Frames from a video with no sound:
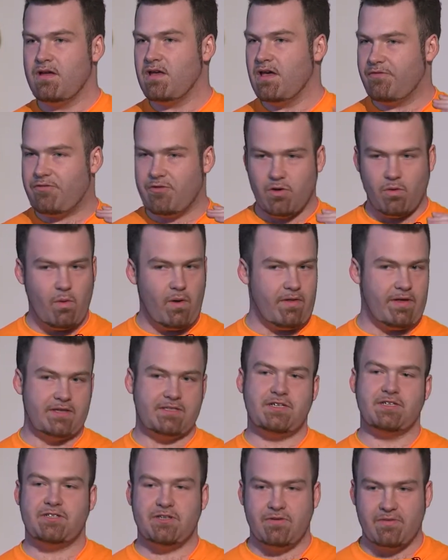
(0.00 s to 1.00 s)
If you're
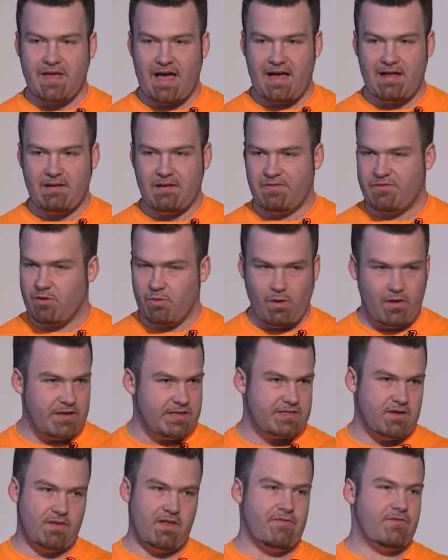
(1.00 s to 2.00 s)
willing to do that, if you're
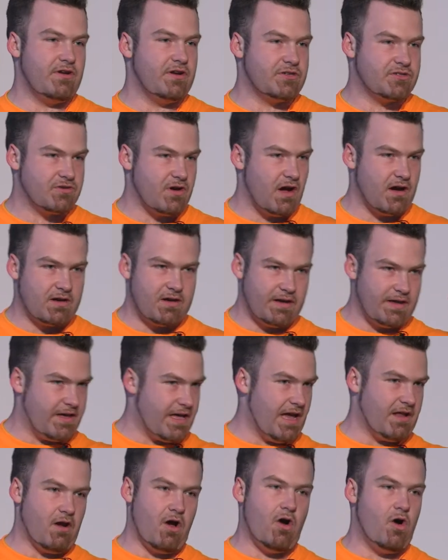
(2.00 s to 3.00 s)
willing to live in a truck,
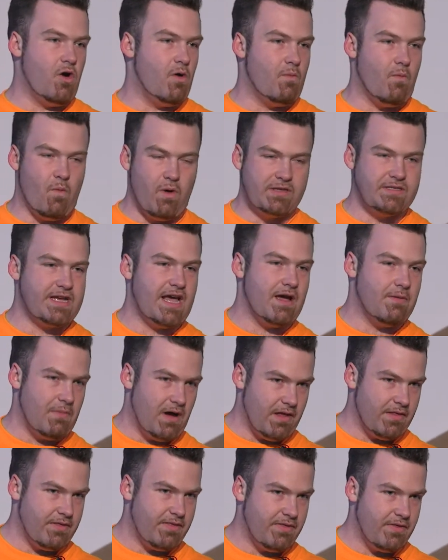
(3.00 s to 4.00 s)
get home one day a
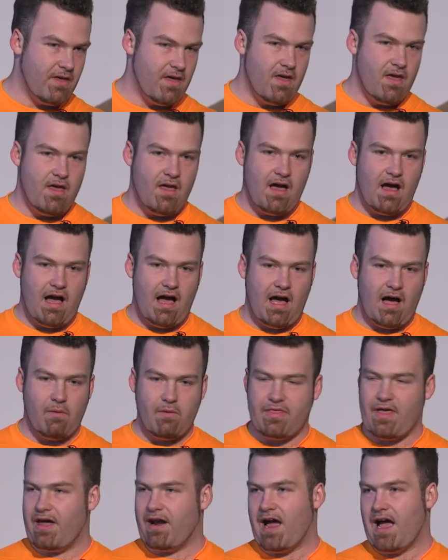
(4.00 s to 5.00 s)
month, uh,
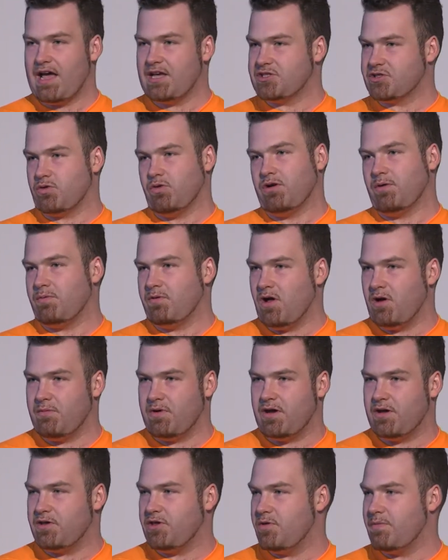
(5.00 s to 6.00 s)
without a high school
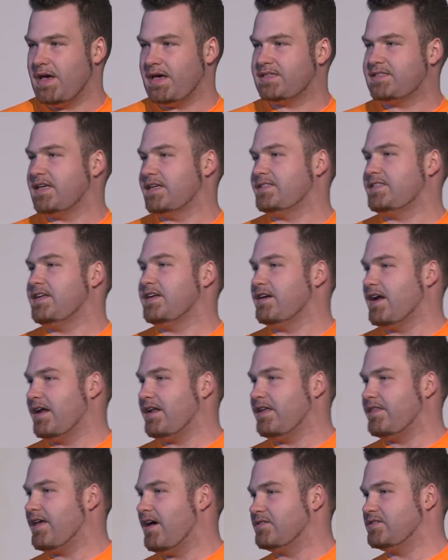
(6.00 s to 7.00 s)
diploma, you make sixty to
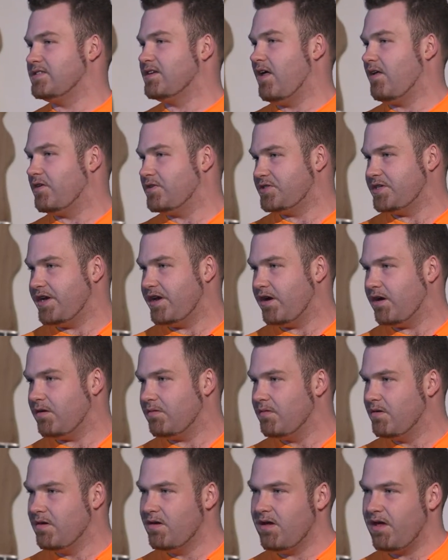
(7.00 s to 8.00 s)
ninety thousand dollars a
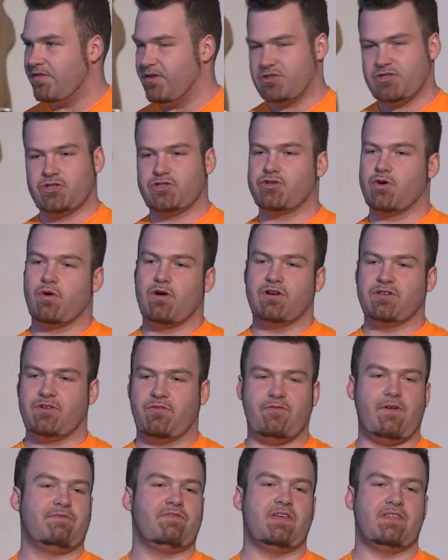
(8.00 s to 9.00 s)
year. there's a shortage
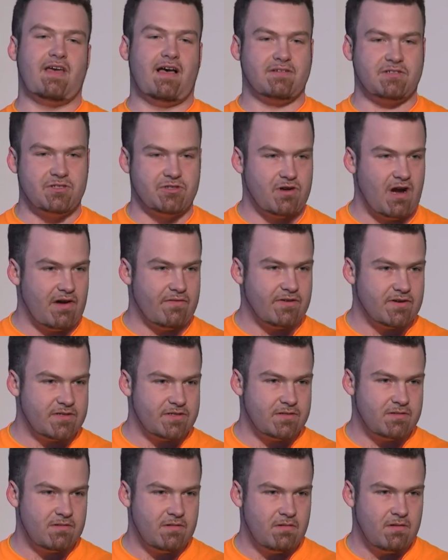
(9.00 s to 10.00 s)
of fifty thousand
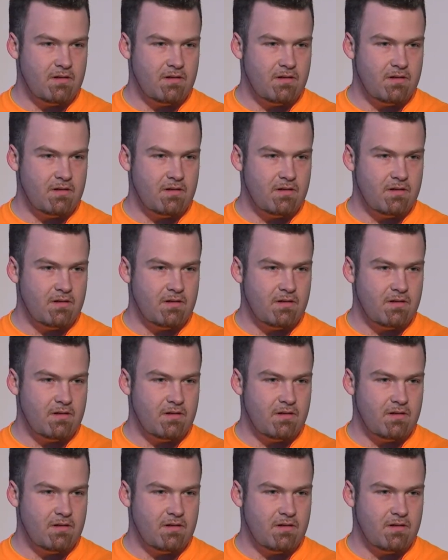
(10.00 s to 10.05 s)
drivers.